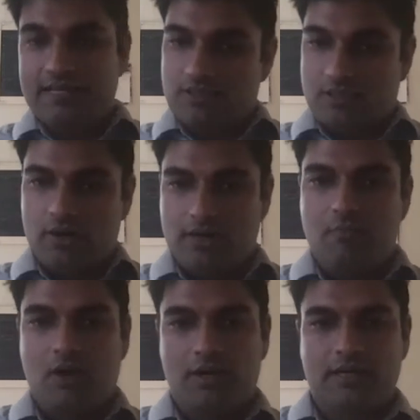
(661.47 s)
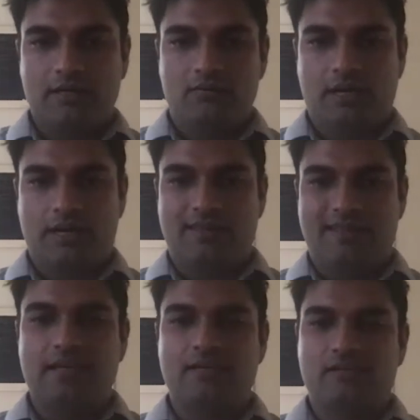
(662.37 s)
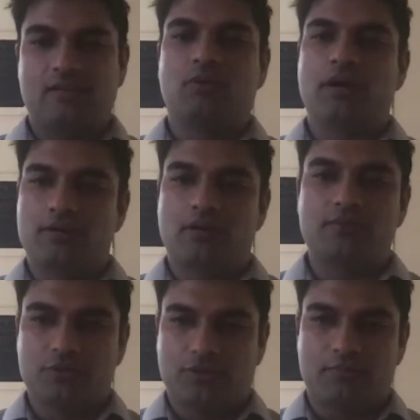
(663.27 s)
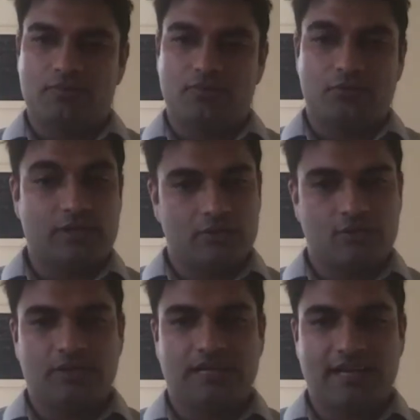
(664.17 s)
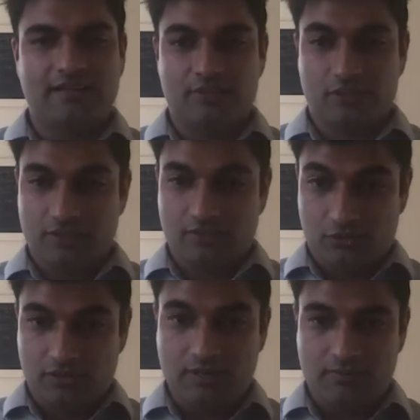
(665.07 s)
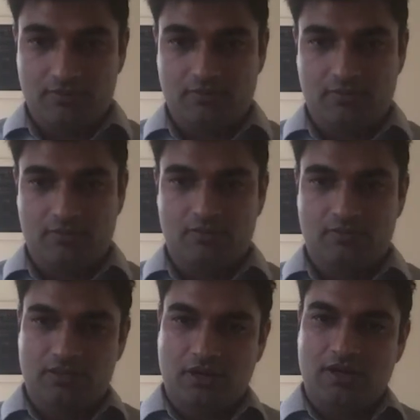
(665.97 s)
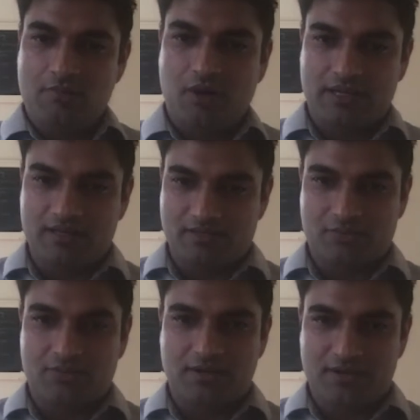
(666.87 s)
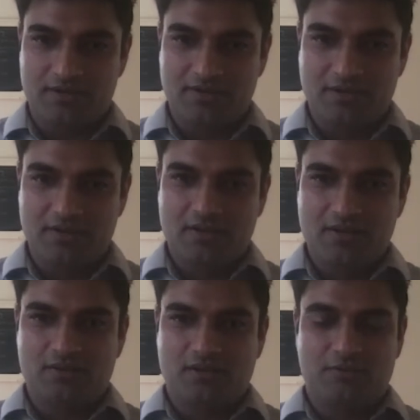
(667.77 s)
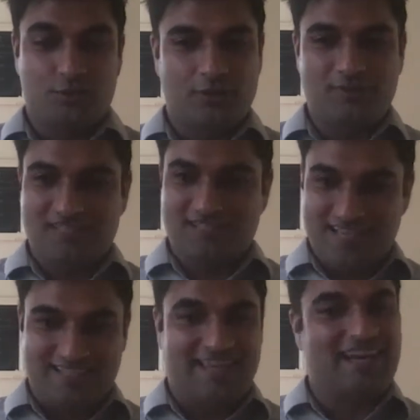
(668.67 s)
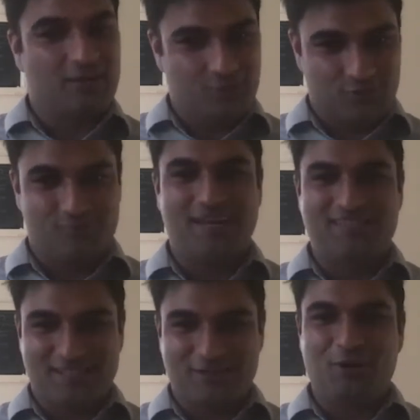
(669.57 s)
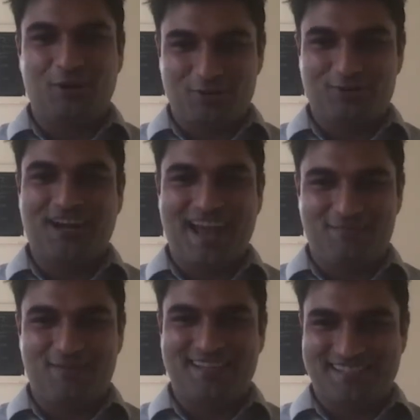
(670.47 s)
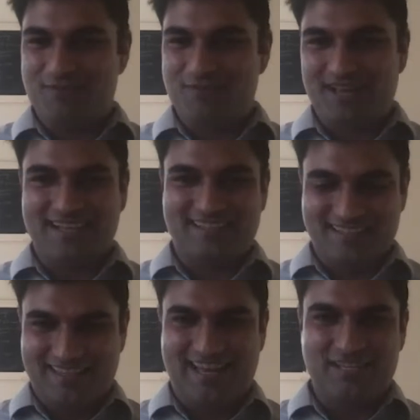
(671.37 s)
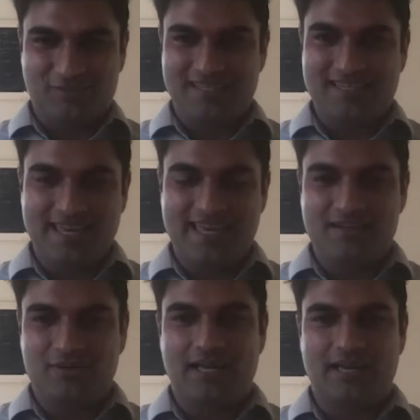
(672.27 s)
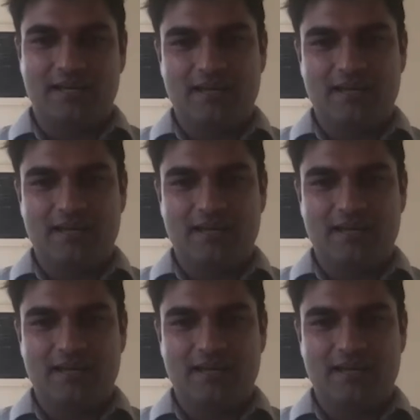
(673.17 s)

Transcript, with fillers: that target market, right? That is the rudder of your ship. If your sales organization is a ship, the target market is the rudder. So if your ship is a Titanic, which is basically what we were at by the time we got to the size we did, right?